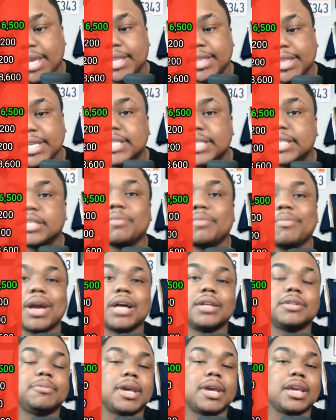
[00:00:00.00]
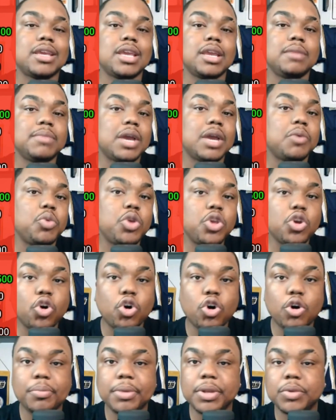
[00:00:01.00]
This is the bounce back game that we
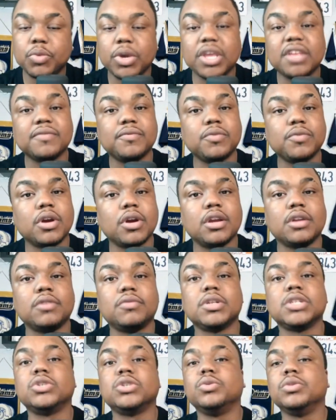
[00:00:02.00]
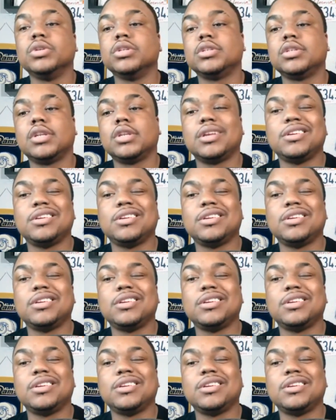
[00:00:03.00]
all been waiting for out of Russell Wilson.